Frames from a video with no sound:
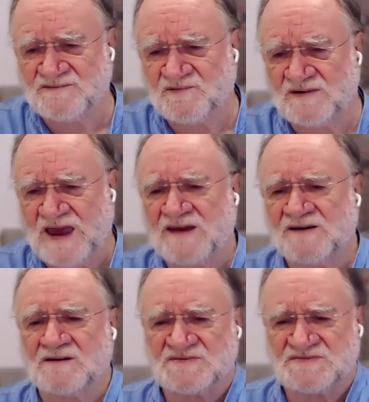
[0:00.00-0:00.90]
kind of
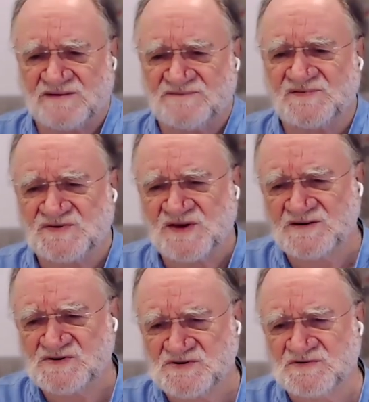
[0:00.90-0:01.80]
endless
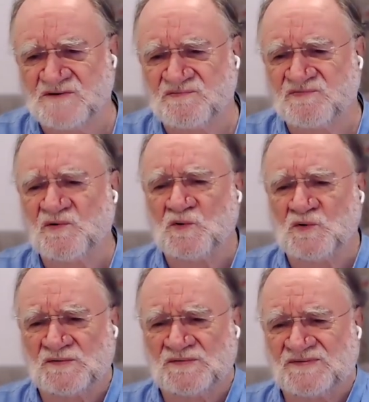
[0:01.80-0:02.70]
invitation of
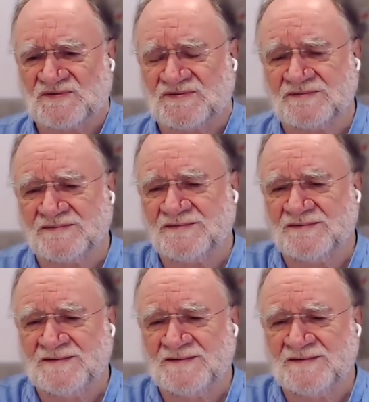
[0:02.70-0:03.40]
thoughts.